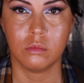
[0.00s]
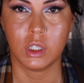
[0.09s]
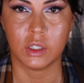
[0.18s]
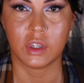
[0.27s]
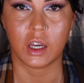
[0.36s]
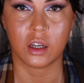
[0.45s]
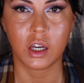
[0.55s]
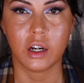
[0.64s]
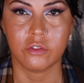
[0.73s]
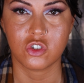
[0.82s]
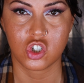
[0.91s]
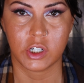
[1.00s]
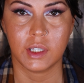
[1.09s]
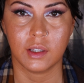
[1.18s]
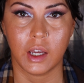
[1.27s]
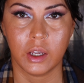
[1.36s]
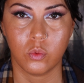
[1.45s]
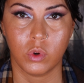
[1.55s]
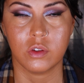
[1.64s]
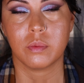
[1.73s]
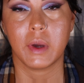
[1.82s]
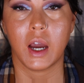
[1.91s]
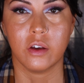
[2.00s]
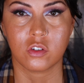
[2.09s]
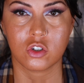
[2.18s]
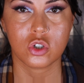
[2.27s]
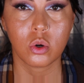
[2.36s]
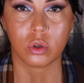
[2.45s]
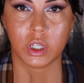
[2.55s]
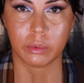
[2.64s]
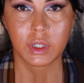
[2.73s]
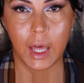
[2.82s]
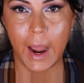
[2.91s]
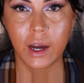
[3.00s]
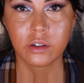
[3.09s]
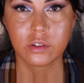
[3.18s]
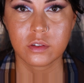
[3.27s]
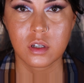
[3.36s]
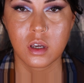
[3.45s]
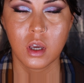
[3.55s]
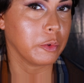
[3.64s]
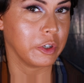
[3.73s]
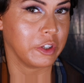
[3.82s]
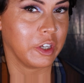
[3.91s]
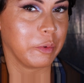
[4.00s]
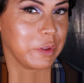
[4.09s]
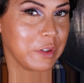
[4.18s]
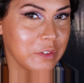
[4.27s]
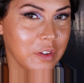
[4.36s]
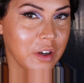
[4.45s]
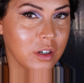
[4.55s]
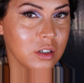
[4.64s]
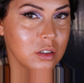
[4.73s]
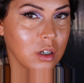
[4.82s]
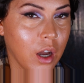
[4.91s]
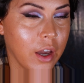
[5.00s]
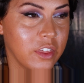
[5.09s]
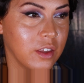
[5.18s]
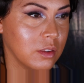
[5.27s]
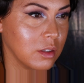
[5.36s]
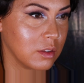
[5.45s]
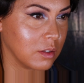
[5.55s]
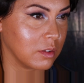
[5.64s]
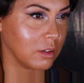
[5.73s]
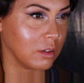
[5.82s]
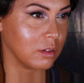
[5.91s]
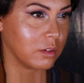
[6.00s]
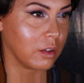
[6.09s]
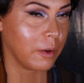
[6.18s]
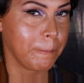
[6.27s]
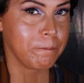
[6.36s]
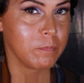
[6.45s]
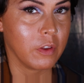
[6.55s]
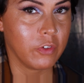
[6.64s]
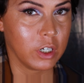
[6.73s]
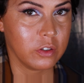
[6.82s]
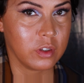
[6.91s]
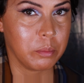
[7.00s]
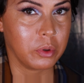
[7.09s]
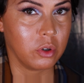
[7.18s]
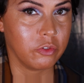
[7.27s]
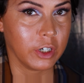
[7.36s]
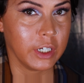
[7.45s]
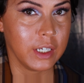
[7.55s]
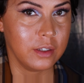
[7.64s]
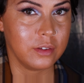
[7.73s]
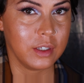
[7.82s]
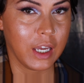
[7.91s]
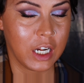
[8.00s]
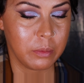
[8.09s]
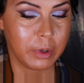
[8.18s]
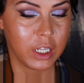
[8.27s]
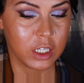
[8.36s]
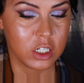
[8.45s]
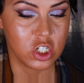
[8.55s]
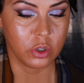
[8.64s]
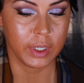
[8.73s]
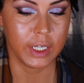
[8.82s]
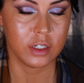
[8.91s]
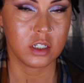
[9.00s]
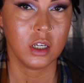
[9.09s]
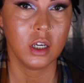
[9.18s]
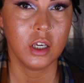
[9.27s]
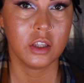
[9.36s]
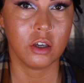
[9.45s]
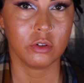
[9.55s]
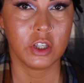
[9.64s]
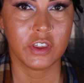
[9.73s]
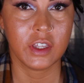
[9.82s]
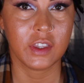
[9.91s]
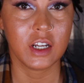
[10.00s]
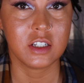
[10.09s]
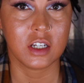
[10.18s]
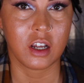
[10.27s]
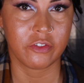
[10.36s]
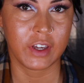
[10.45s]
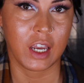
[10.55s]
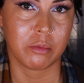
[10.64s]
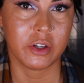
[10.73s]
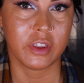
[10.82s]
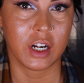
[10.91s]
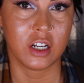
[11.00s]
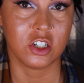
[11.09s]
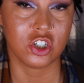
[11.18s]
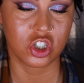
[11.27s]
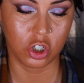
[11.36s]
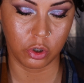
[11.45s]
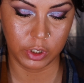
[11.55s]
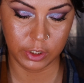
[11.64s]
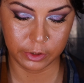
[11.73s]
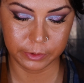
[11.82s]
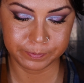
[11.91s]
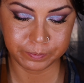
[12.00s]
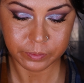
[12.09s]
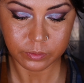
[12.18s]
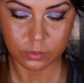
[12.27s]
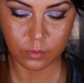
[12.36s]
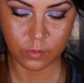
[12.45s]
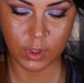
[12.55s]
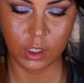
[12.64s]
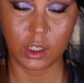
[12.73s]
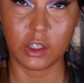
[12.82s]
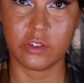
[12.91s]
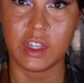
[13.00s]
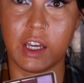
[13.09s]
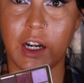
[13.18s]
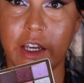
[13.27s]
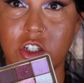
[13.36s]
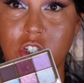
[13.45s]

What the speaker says: get that kind of straight line once my eyes are totally relaxed. What do you think about this look? I think that this is very simple, very easy. Anybody can do it. The only thing that I did off camera that I didn't show you is that I